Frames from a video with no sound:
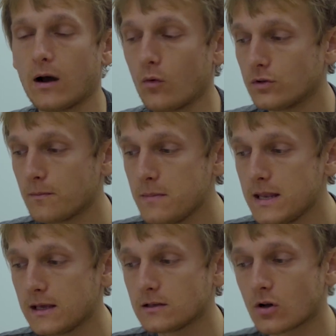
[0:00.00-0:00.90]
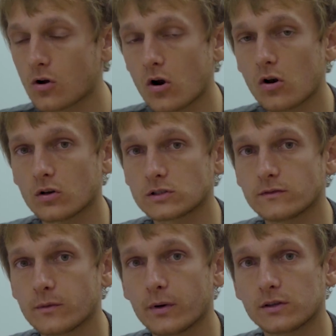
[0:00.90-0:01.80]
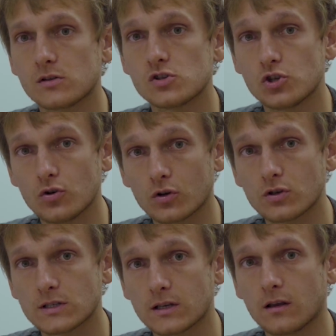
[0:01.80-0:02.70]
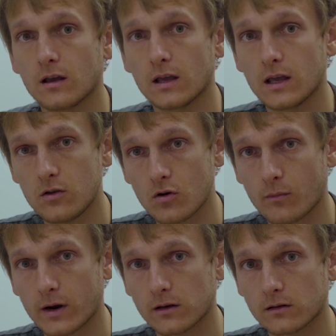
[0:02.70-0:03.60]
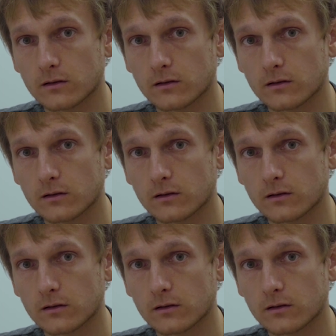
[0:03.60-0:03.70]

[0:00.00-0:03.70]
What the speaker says: the meaning, the colors of the buttons you're using in your mind.